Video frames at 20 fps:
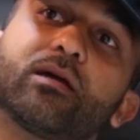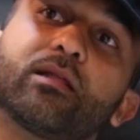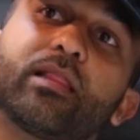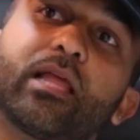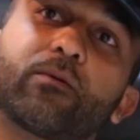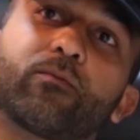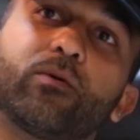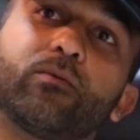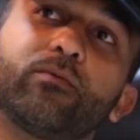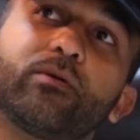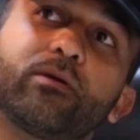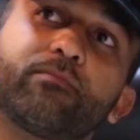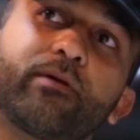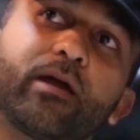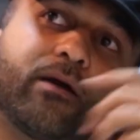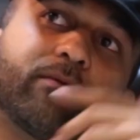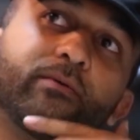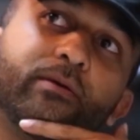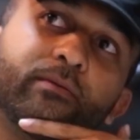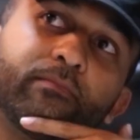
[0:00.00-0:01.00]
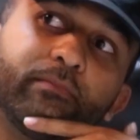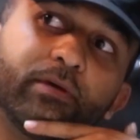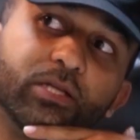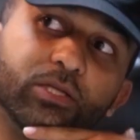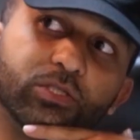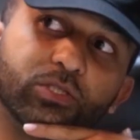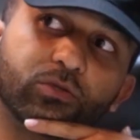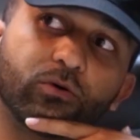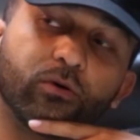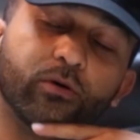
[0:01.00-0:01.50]
like when we were probably in
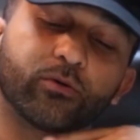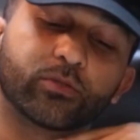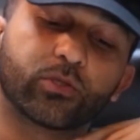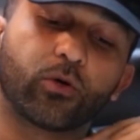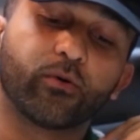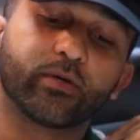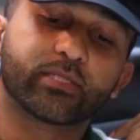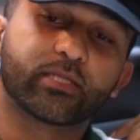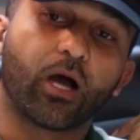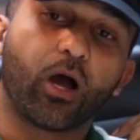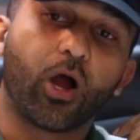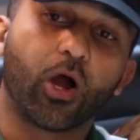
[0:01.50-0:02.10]
middle school, it was always the